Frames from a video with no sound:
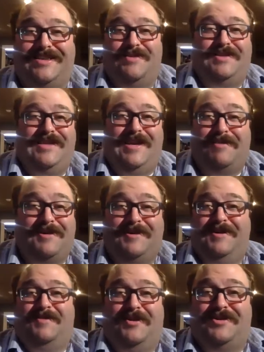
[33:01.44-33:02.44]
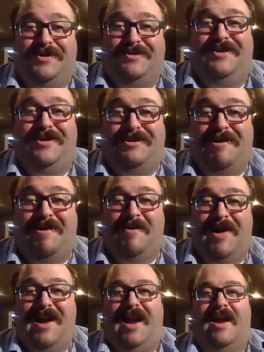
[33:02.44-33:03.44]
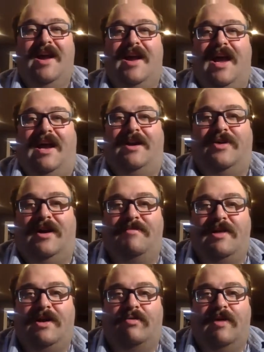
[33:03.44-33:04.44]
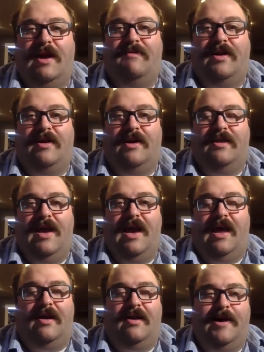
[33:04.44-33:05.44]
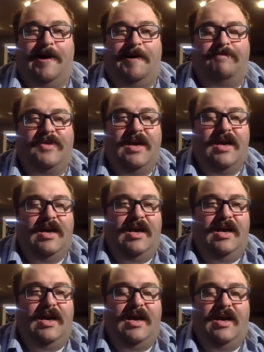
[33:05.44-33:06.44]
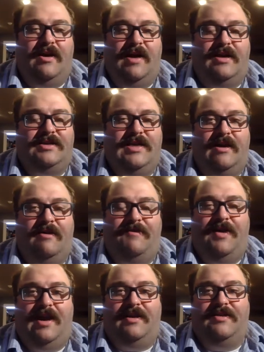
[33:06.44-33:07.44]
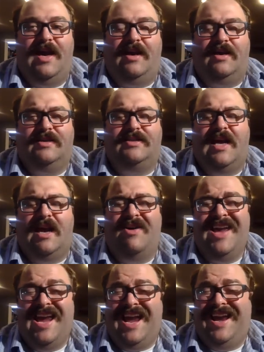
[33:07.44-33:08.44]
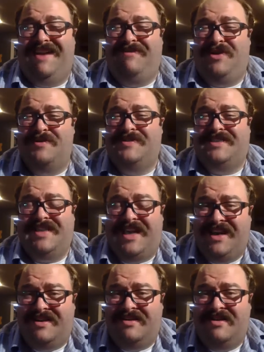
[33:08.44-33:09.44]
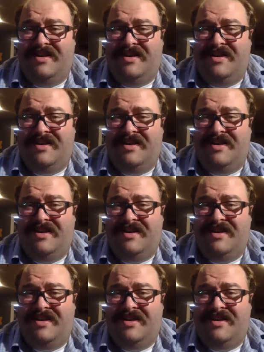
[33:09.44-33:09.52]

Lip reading: that typically we're told to throw away, and trying to be creative and all that. How terrifying that is. Now, have you seen